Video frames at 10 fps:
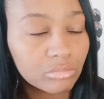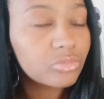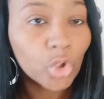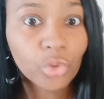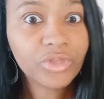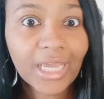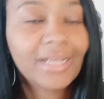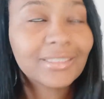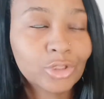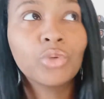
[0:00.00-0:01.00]
too.
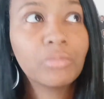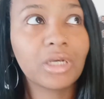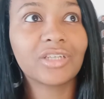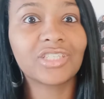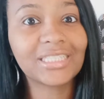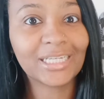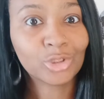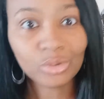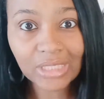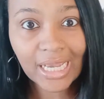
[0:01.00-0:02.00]
That's too much. That's like
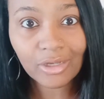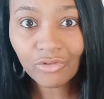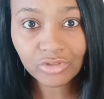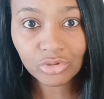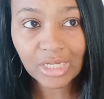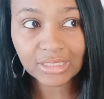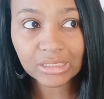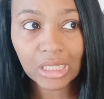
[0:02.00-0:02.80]
two thousand over two thousand